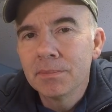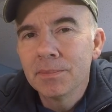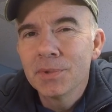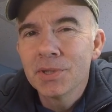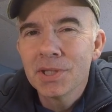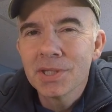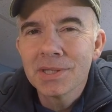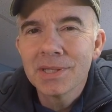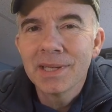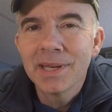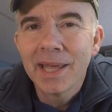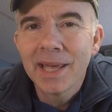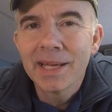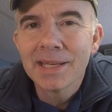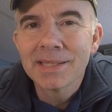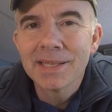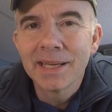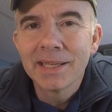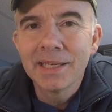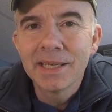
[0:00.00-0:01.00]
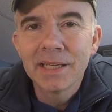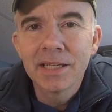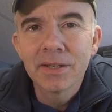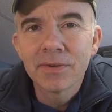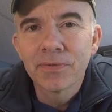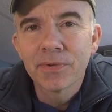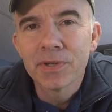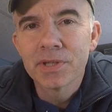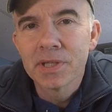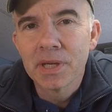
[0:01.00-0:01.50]
just in case I need it
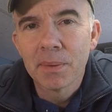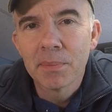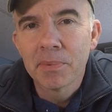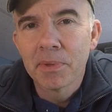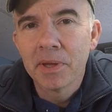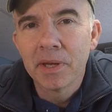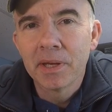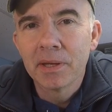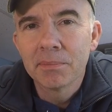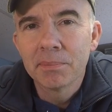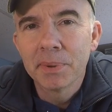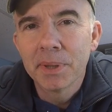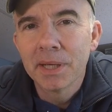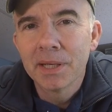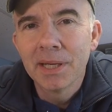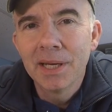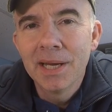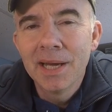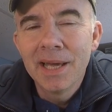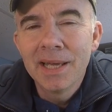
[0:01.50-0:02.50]
for something, but